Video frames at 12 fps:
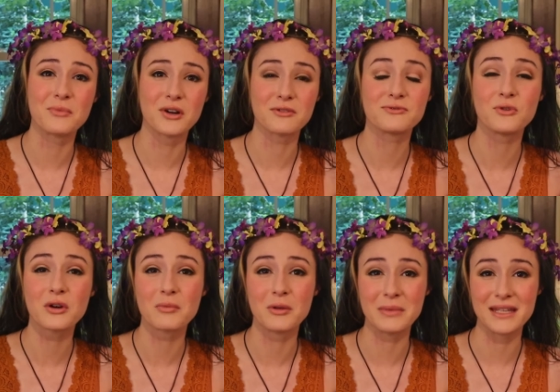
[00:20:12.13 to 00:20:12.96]
more
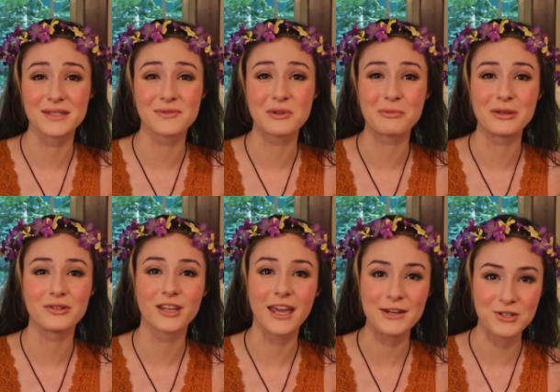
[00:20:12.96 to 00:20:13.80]
formal means of
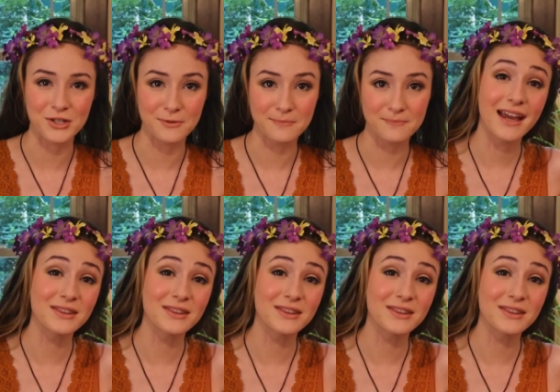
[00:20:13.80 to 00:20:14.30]
communication.